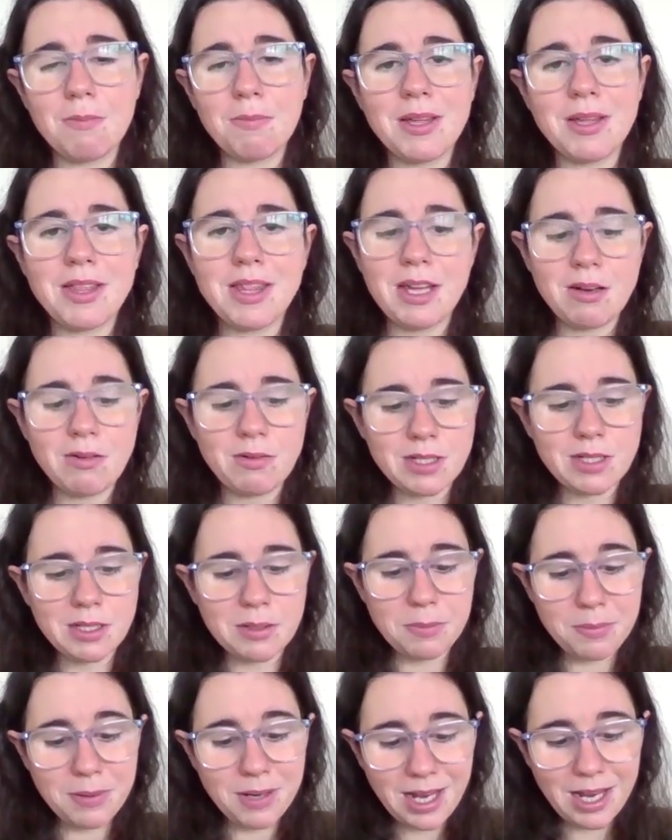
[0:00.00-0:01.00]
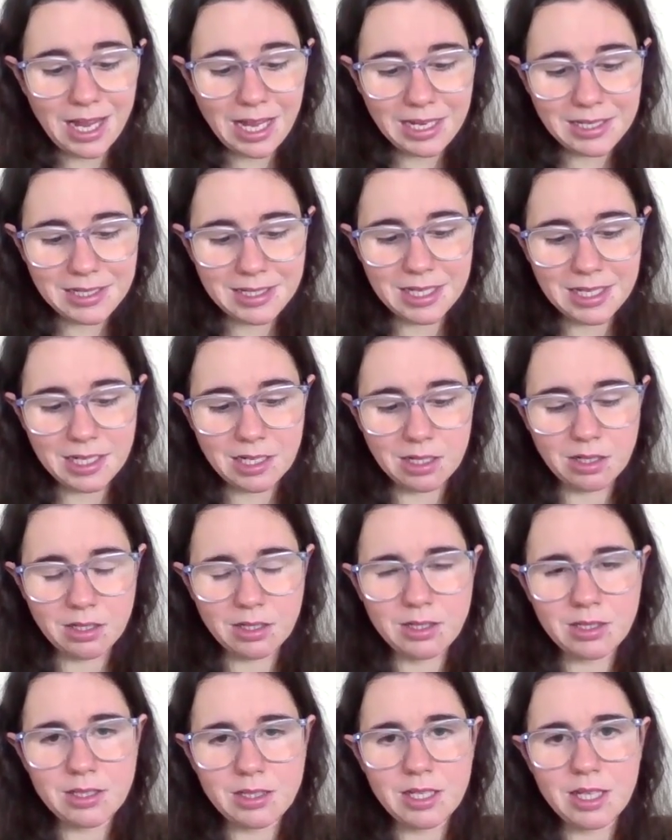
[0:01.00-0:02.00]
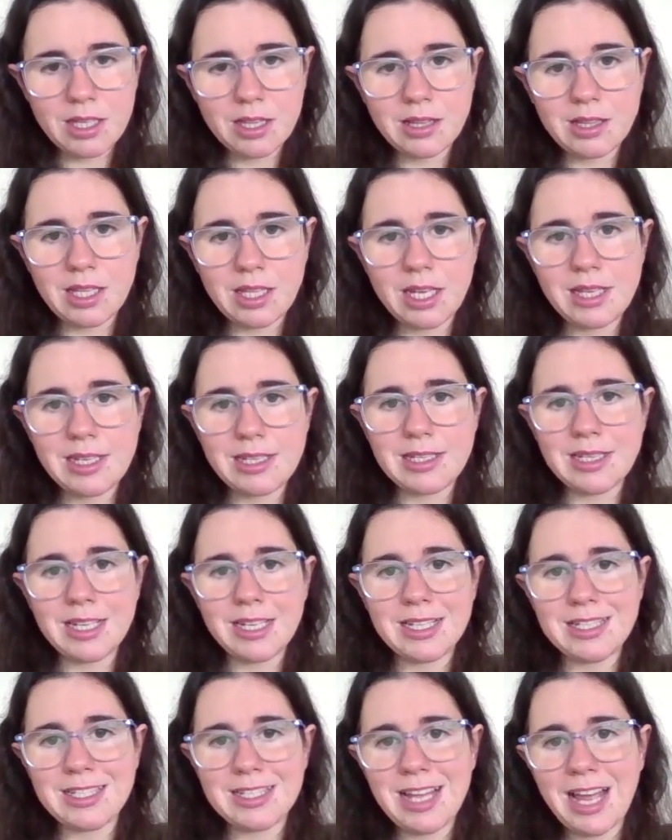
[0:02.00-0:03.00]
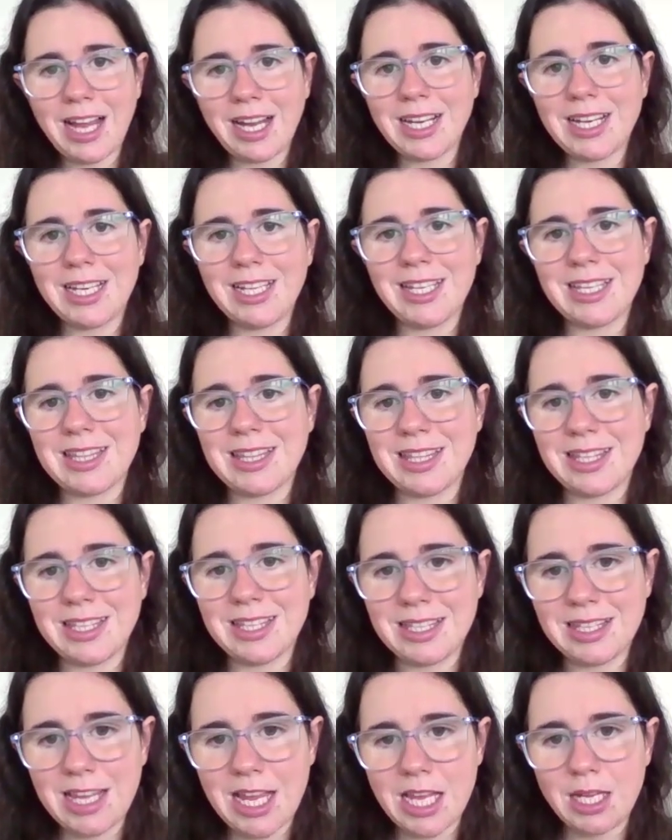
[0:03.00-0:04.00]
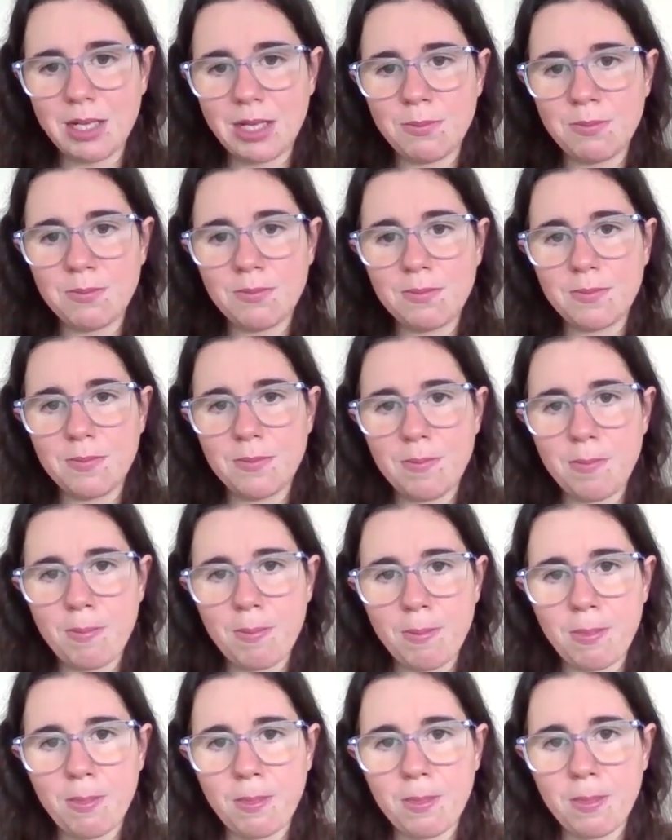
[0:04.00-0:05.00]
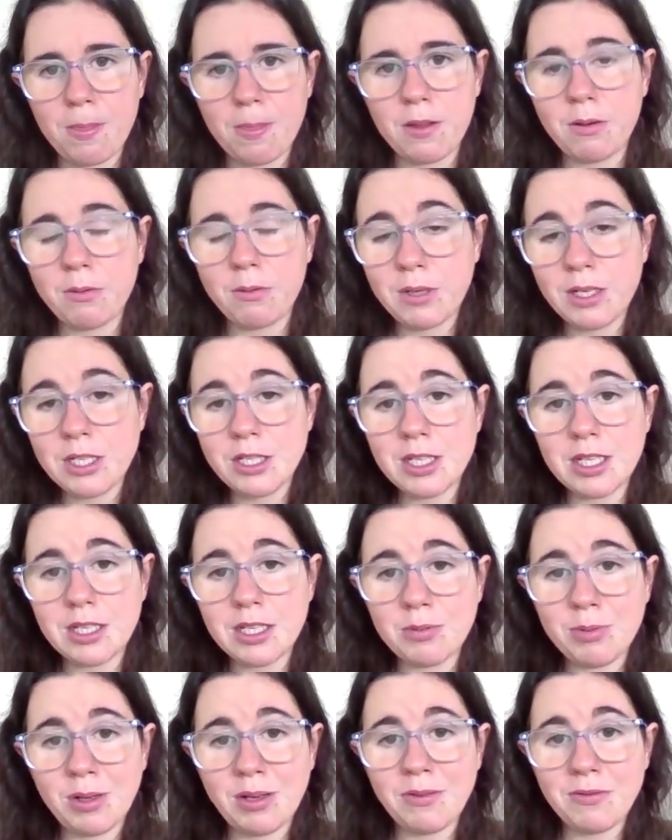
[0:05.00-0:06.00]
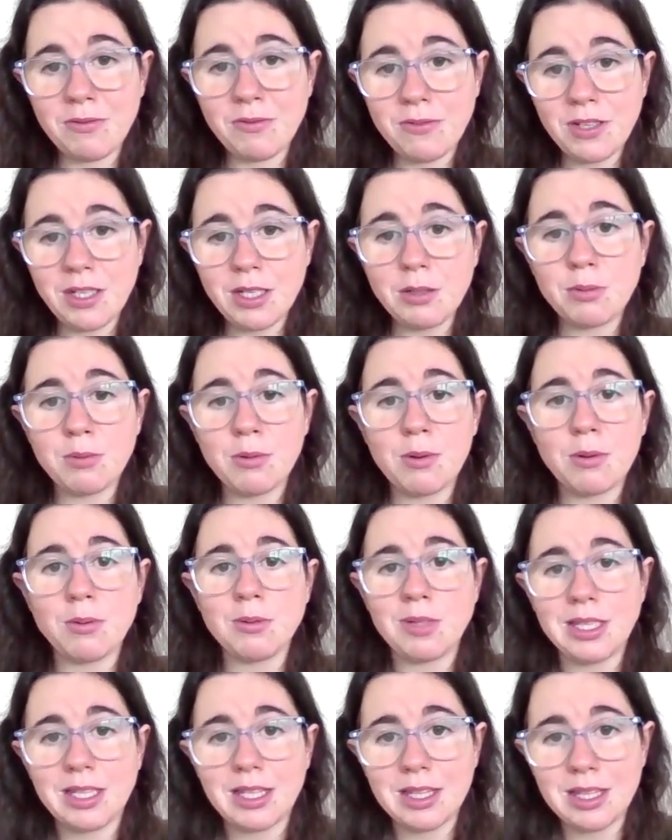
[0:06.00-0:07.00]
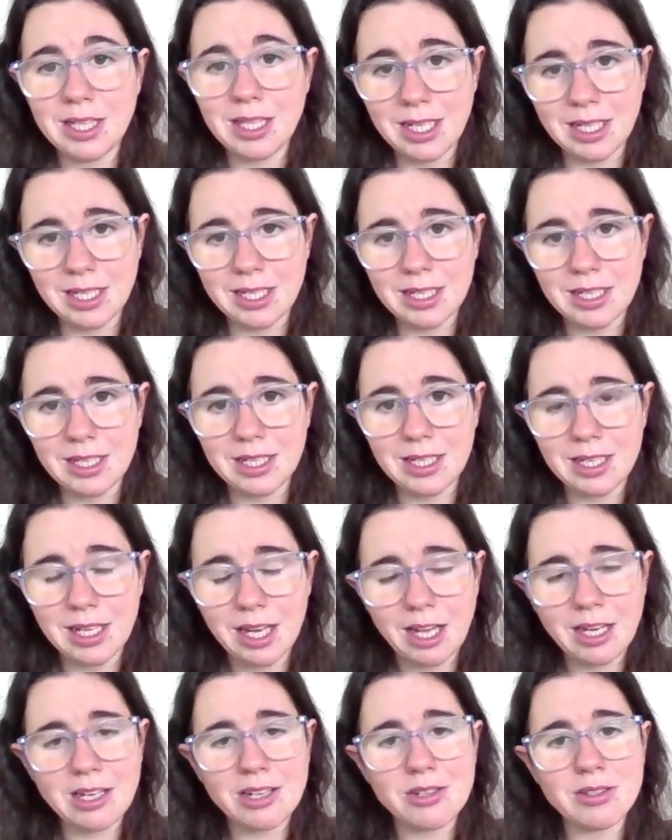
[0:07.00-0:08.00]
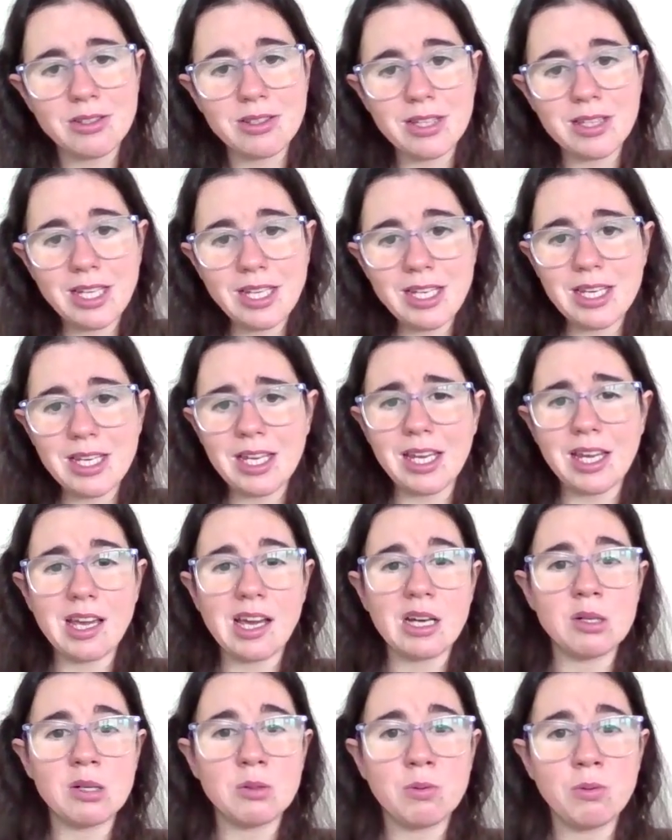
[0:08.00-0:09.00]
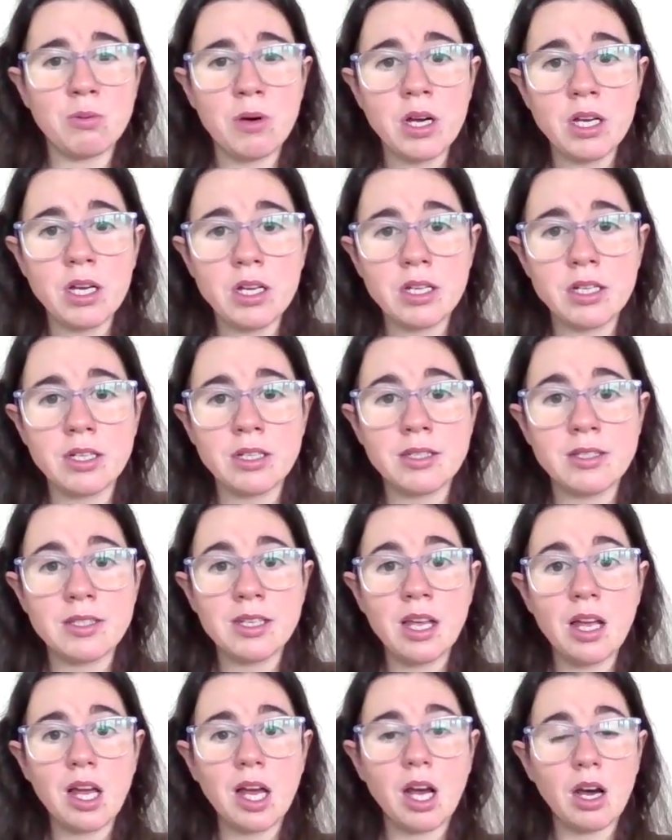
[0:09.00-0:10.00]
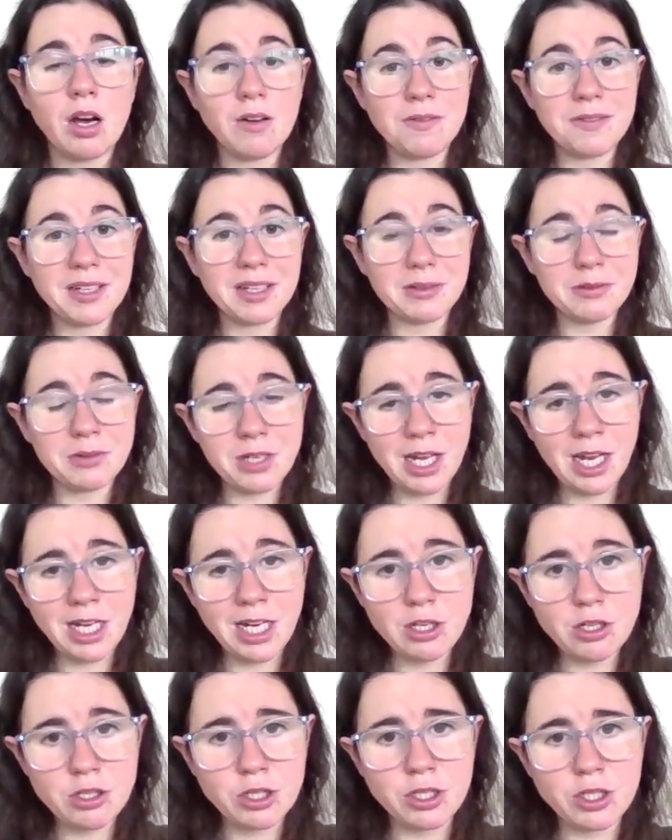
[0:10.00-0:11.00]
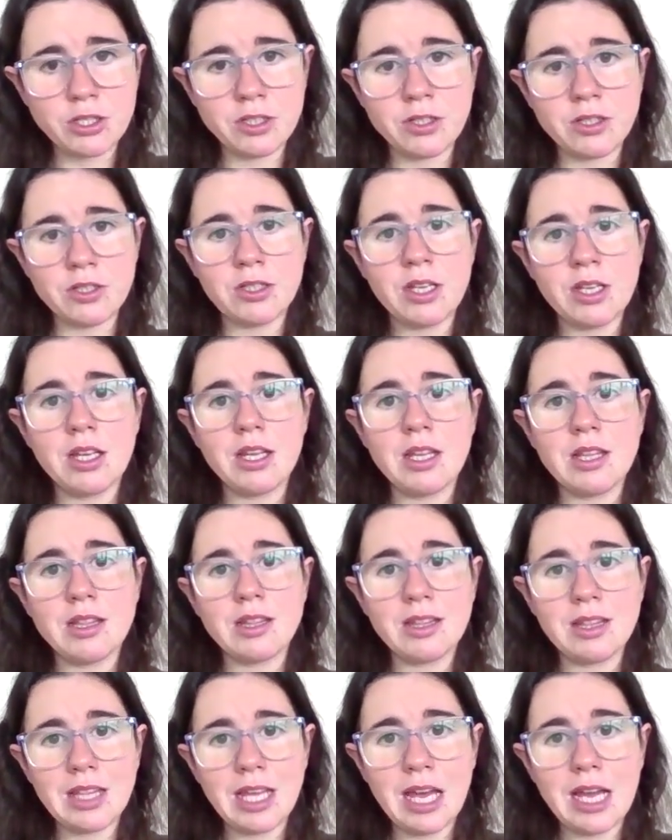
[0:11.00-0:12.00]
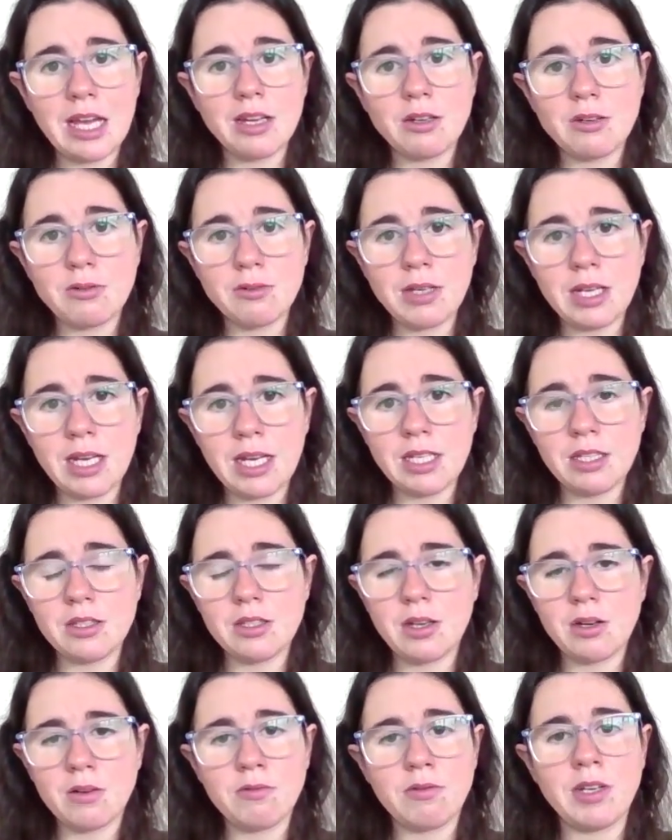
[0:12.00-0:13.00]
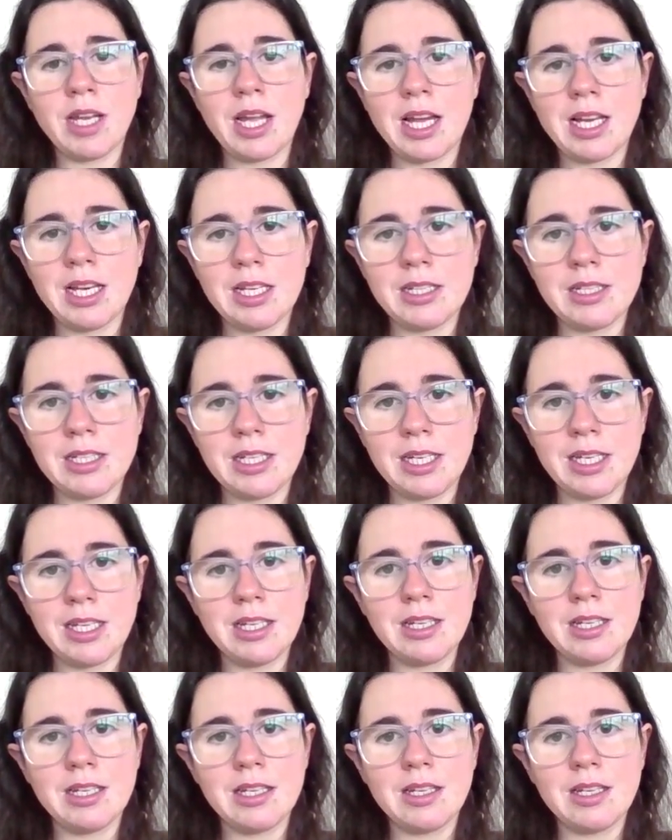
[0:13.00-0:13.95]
But there is a place in us that is exactly the same, which is we feel what we think, and our thinking, our words, our foundations, that creates our reality.